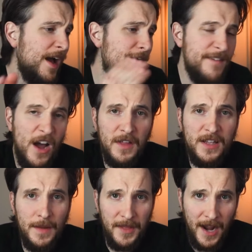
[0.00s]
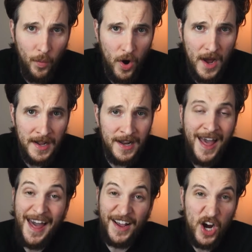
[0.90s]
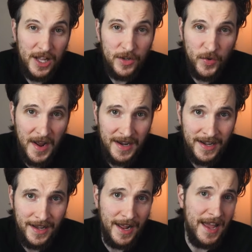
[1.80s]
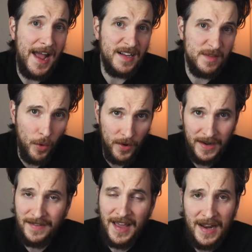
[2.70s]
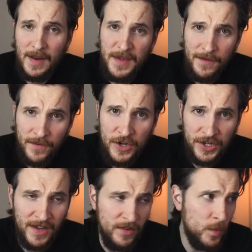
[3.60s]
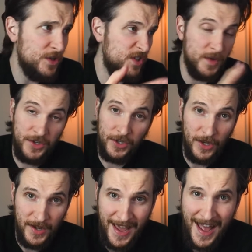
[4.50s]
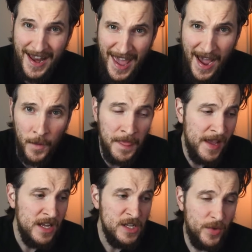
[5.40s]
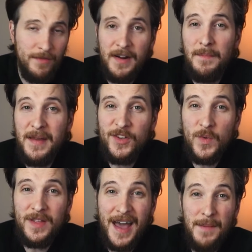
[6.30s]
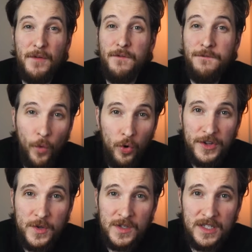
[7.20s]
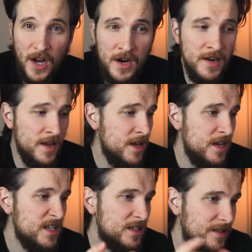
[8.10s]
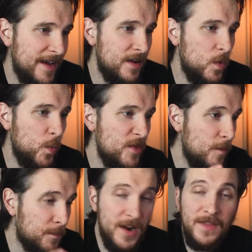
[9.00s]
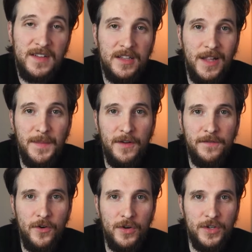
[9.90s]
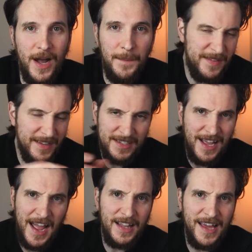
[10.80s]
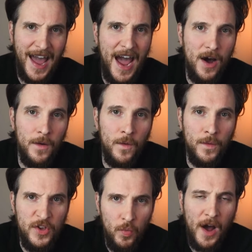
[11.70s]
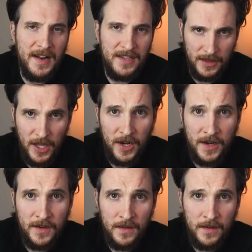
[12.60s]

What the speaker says: I found the clip that I wanted, I color graded it, and I exported a 1080p version of it, which is what you're looking at now. So I recommend doing that before you start so that when you bring this clip into Photoshop, it's exactly how you want it to look.